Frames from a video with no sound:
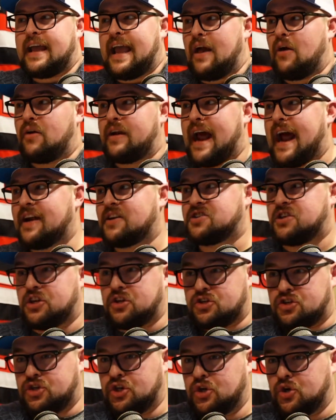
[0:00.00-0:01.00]
Kalen
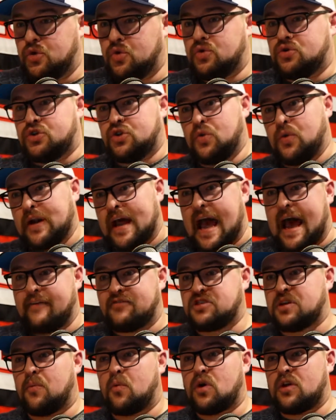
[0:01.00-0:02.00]
Addison 2.5,
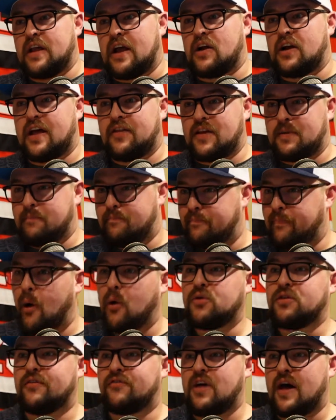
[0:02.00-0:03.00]
somewhere in there, and I think
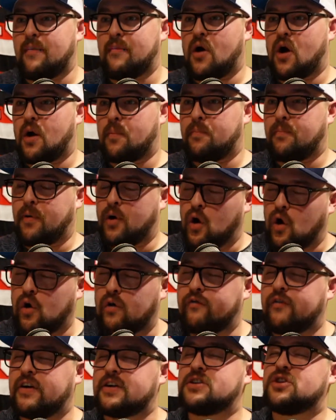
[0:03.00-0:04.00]
both of them are
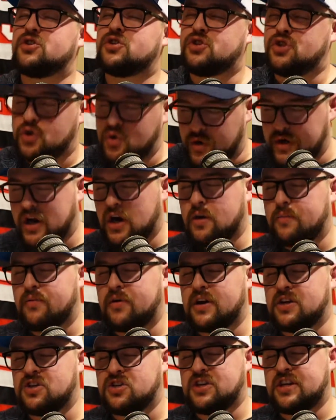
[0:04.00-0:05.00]
perfect 2-year
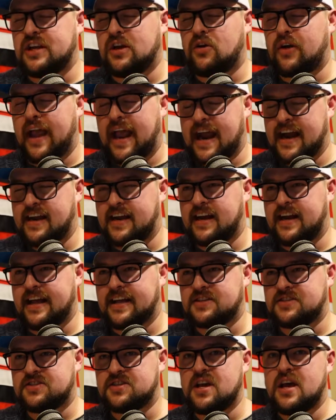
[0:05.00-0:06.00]
bridge deal
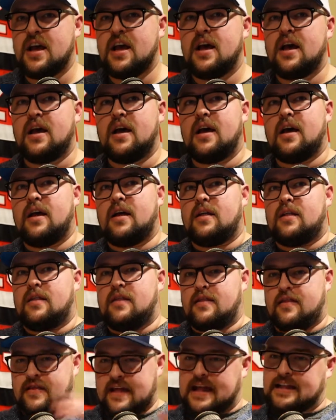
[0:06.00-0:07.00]
candidates.
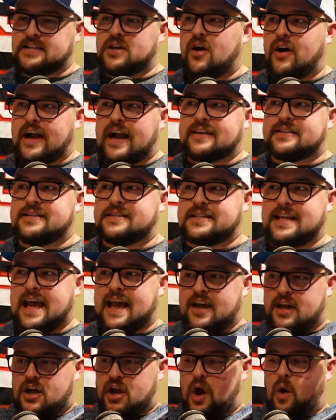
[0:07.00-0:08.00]
That's all I got to
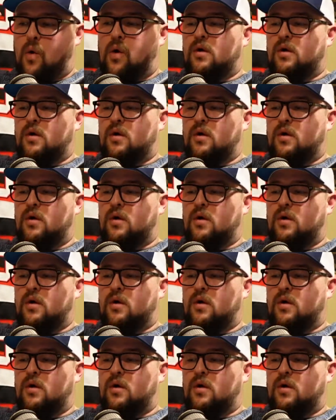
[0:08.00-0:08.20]
say. Go.